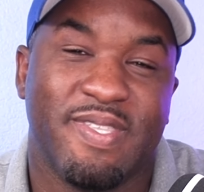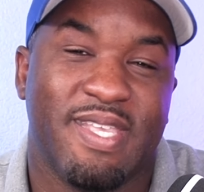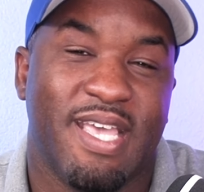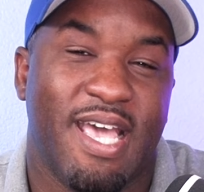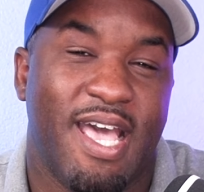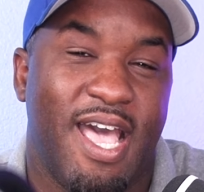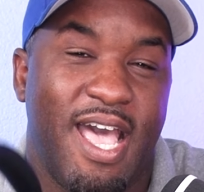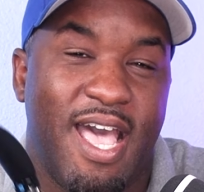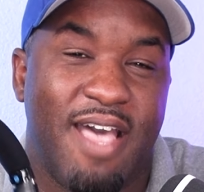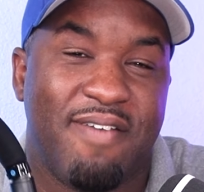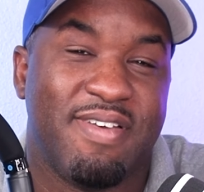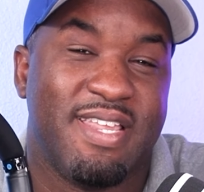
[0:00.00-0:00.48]

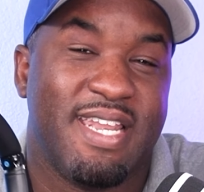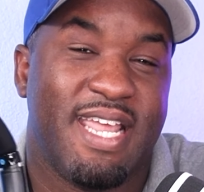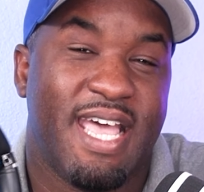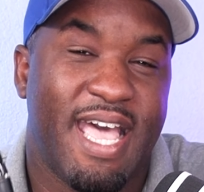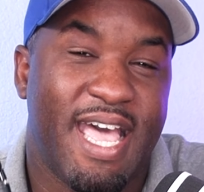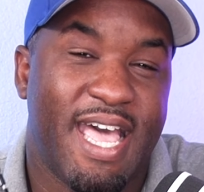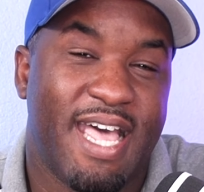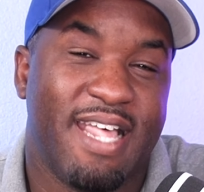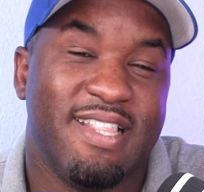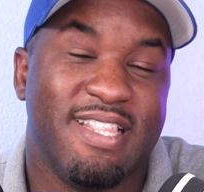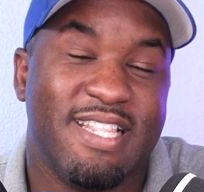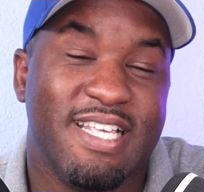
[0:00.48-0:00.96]
I haven't
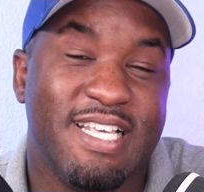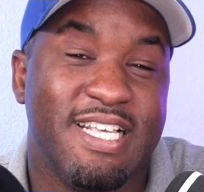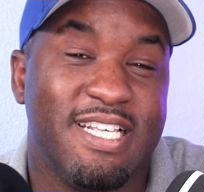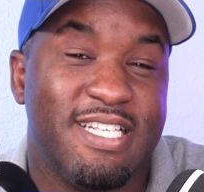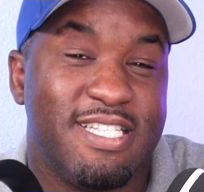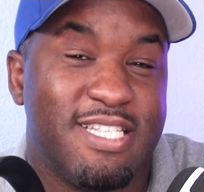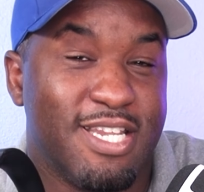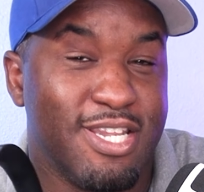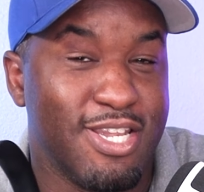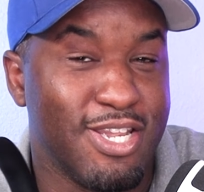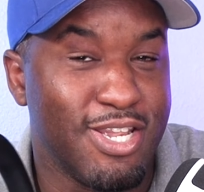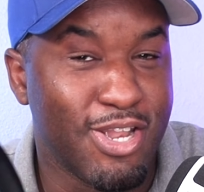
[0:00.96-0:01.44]
had
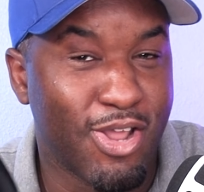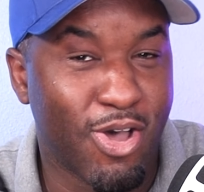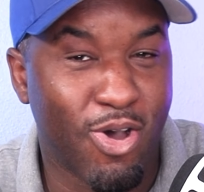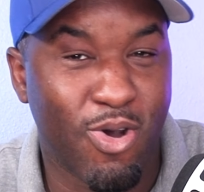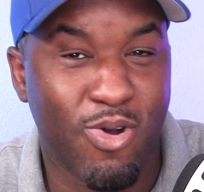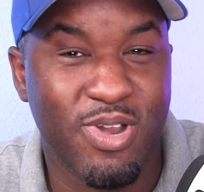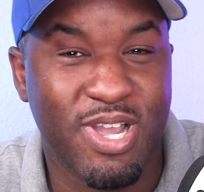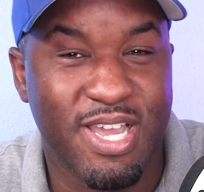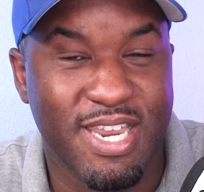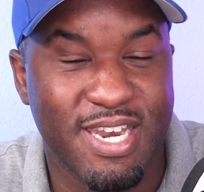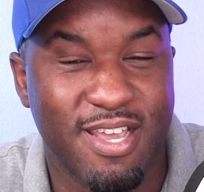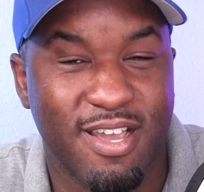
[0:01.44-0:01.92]
these
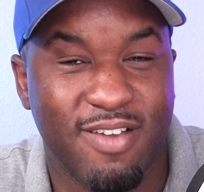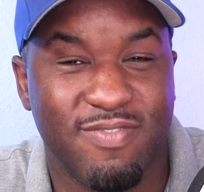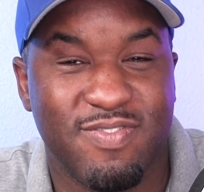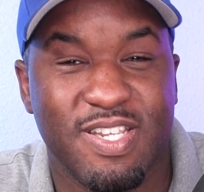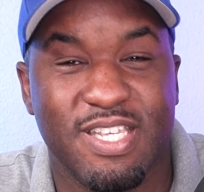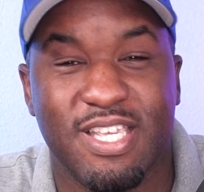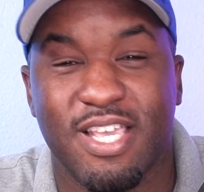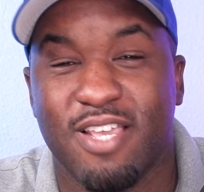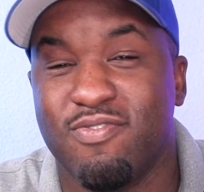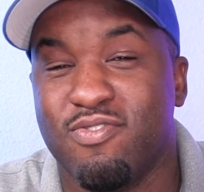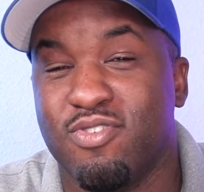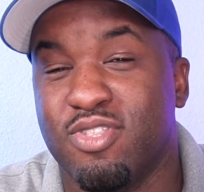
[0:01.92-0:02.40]
long enough
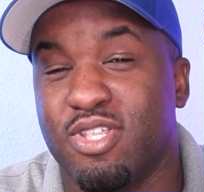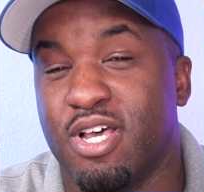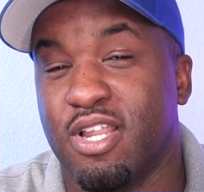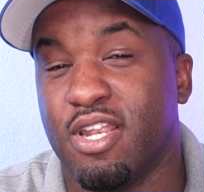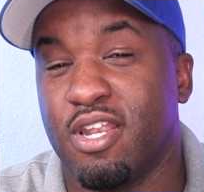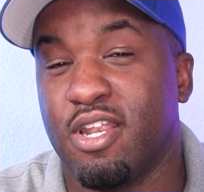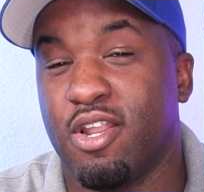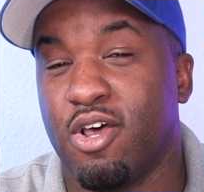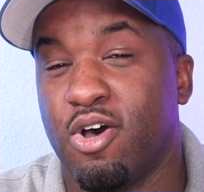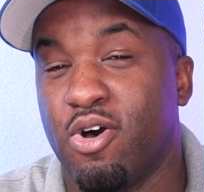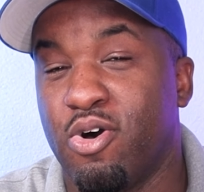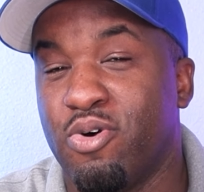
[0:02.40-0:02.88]
to give you the
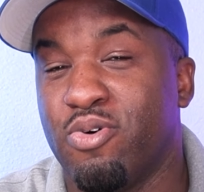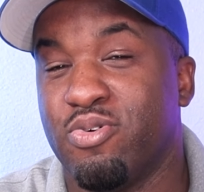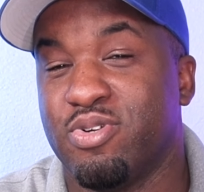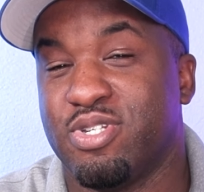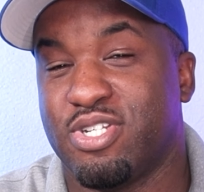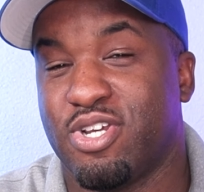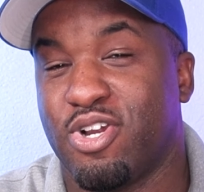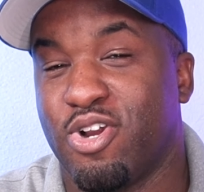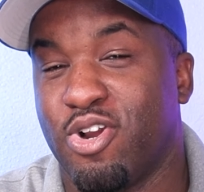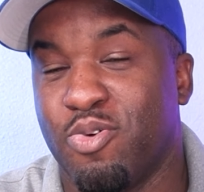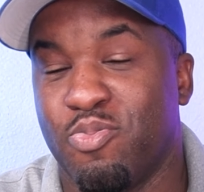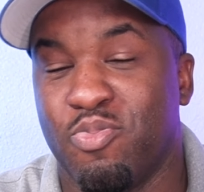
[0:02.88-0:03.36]

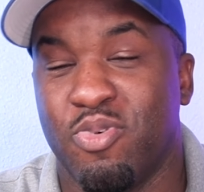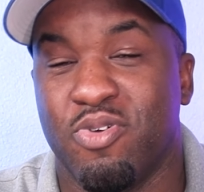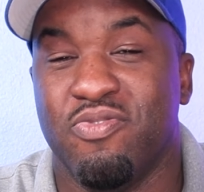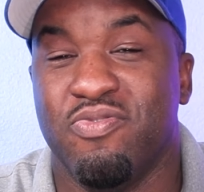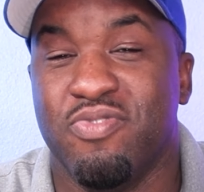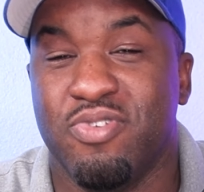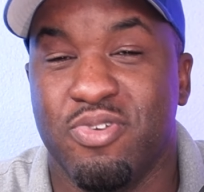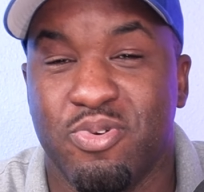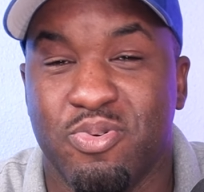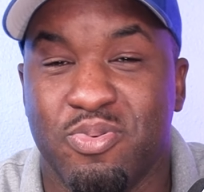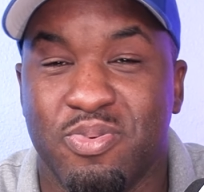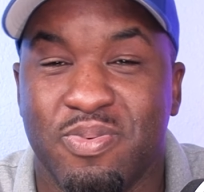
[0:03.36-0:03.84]
long-term
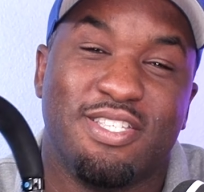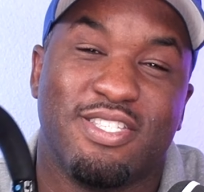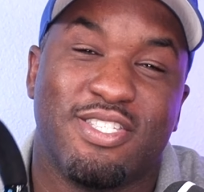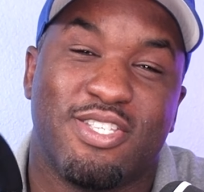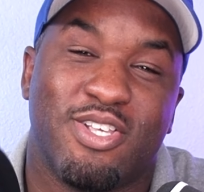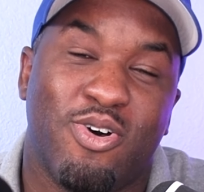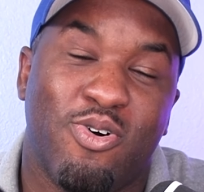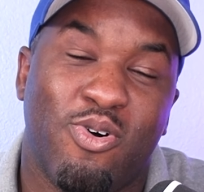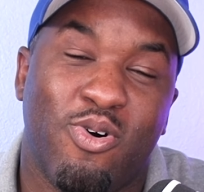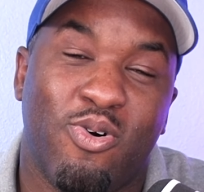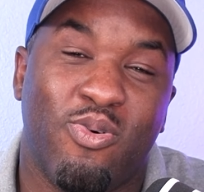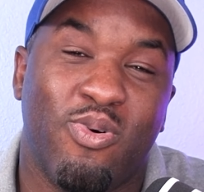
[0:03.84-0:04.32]
review.
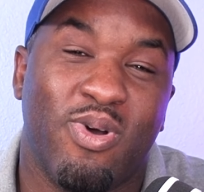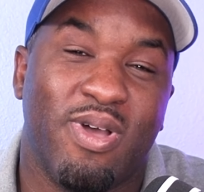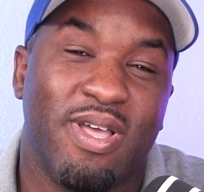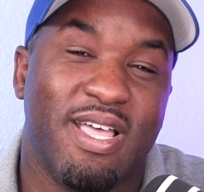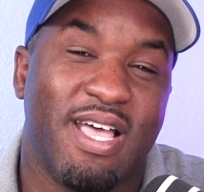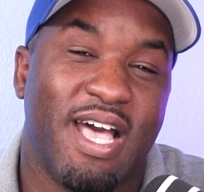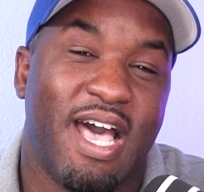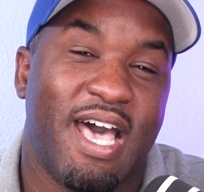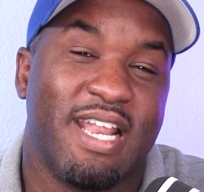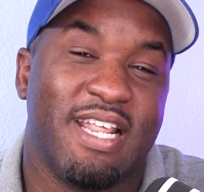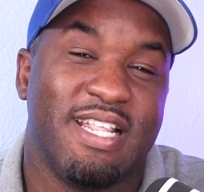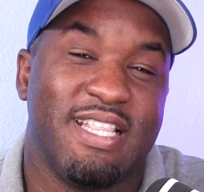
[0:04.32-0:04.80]
So
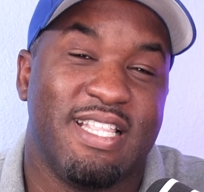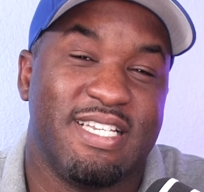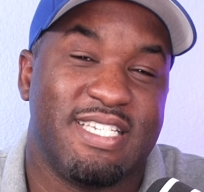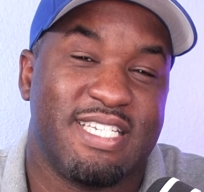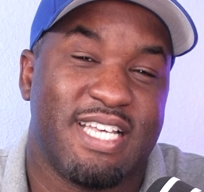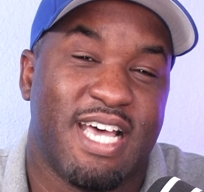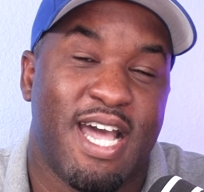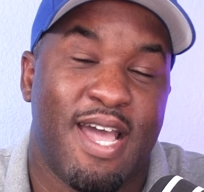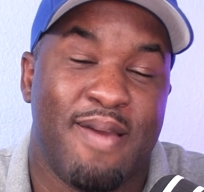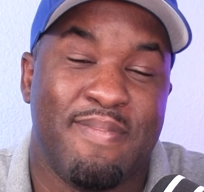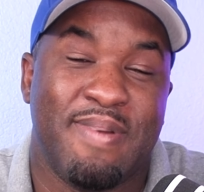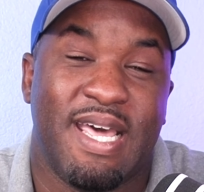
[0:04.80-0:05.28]
out of the
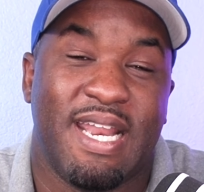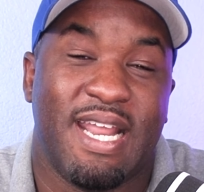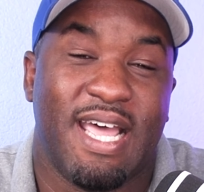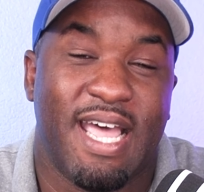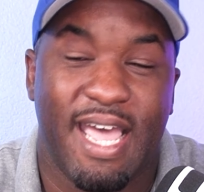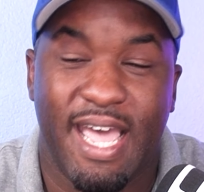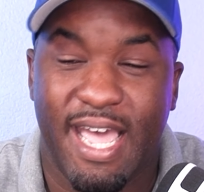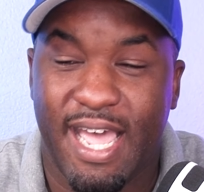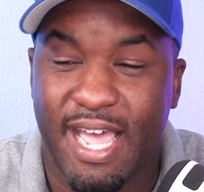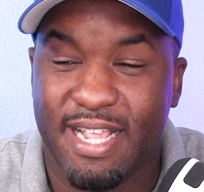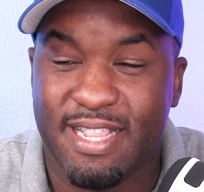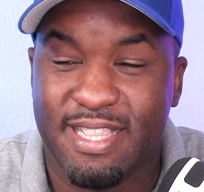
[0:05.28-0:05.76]
time that I
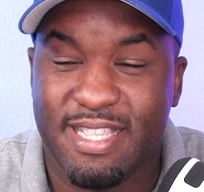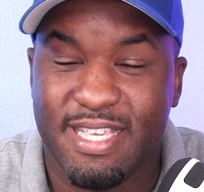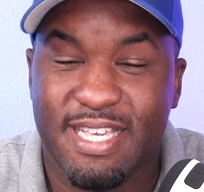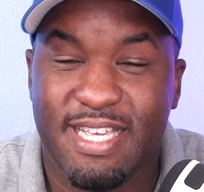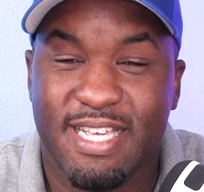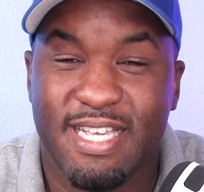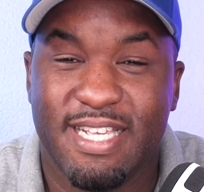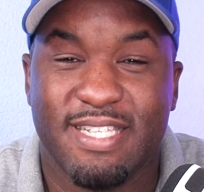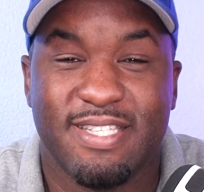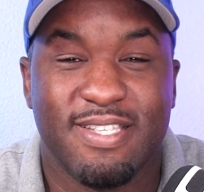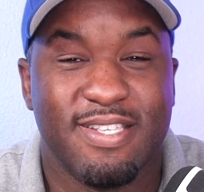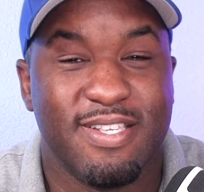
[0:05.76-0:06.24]
had
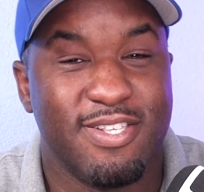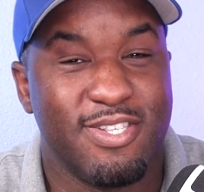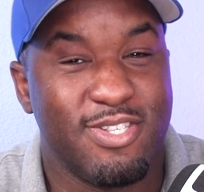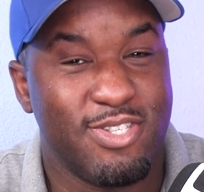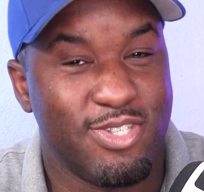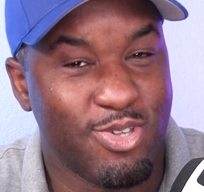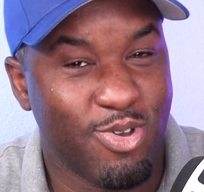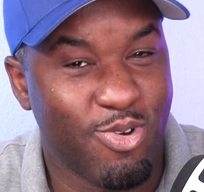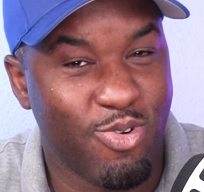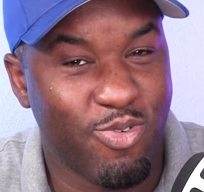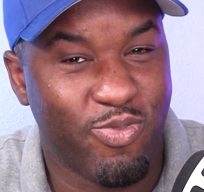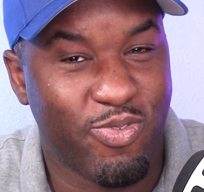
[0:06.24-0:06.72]
these,
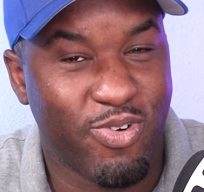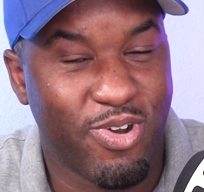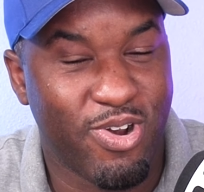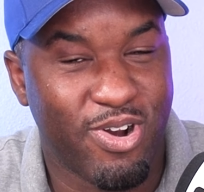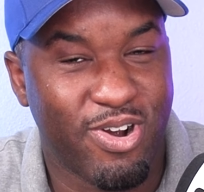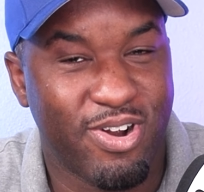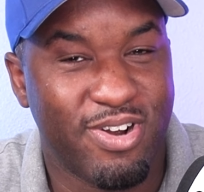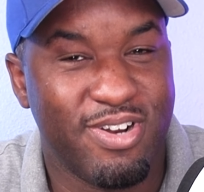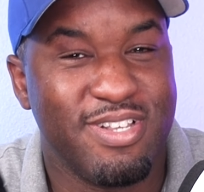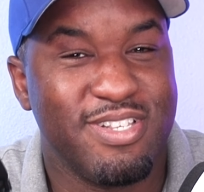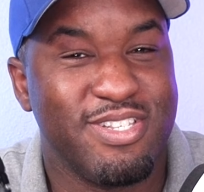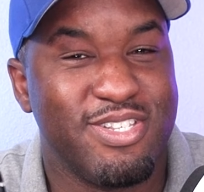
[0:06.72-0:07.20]
so
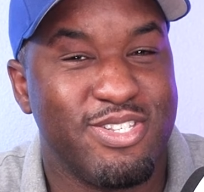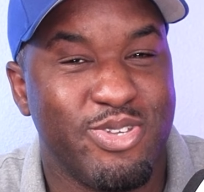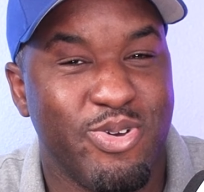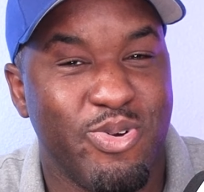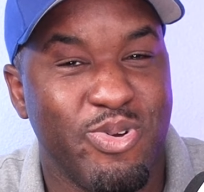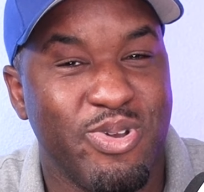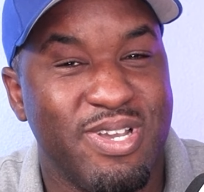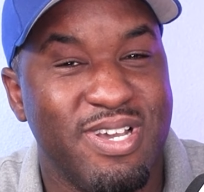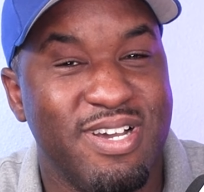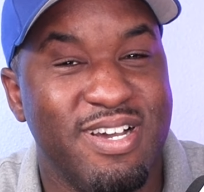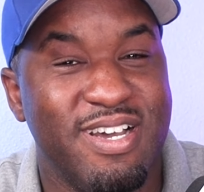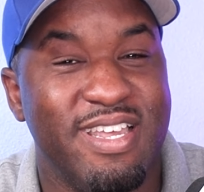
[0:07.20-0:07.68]
far,
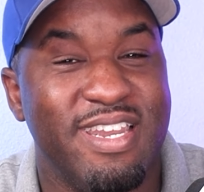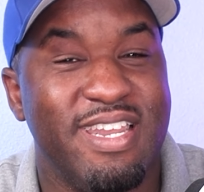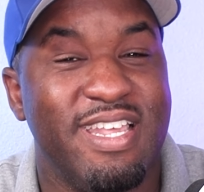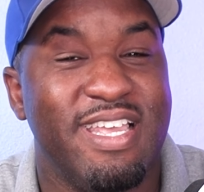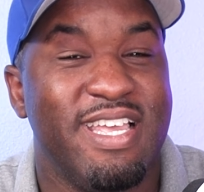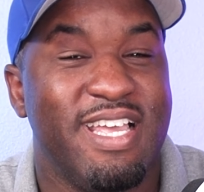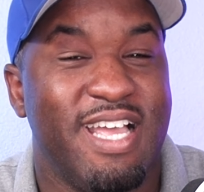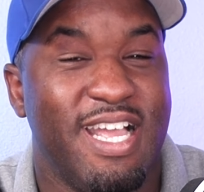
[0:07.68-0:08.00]
so good.